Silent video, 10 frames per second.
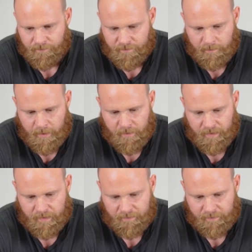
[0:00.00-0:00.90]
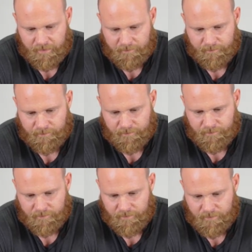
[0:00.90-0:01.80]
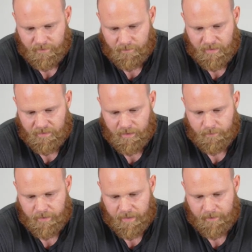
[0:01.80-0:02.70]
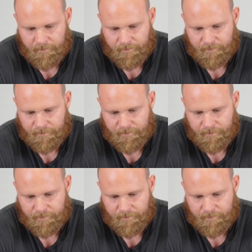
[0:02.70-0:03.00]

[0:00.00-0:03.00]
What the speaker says: to burn this. It might take a while.